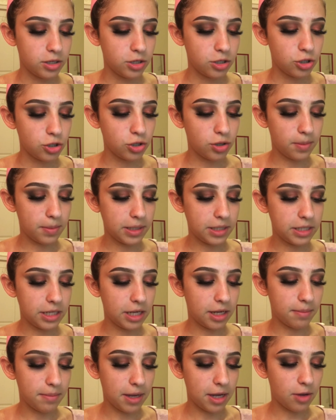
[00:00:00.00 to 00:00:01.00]
So I'm gonna
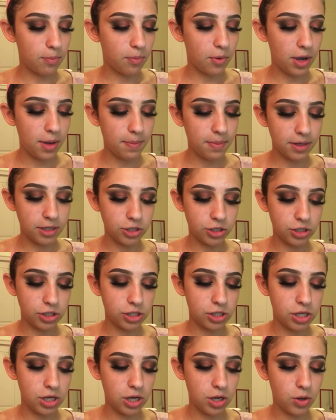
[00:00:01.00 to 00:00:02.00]
take a makeup wipe and
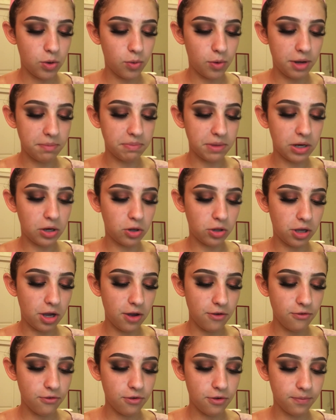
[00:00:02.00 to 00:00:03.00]
just wipe that all
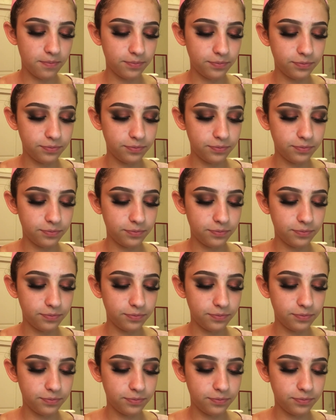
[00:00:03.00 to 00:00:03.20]
off.